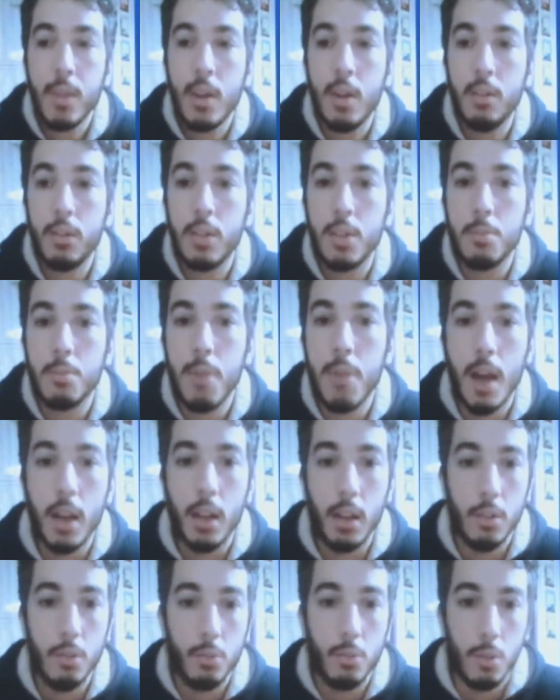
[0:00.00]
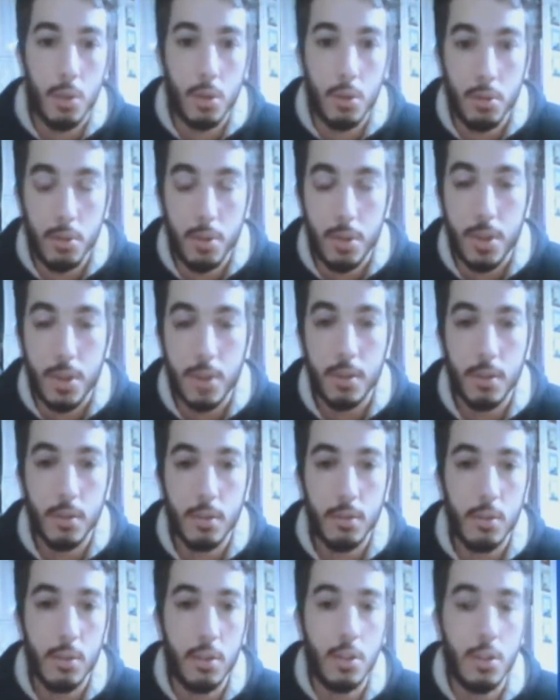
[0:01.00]
on the smuggling routes,
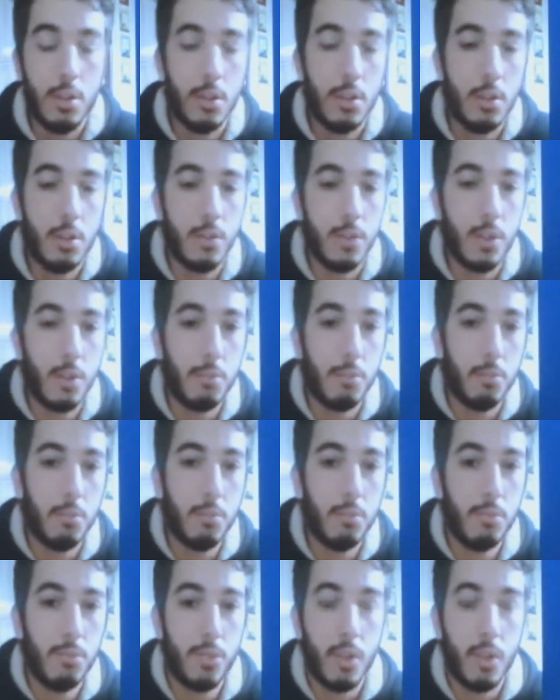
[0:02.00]
you know, from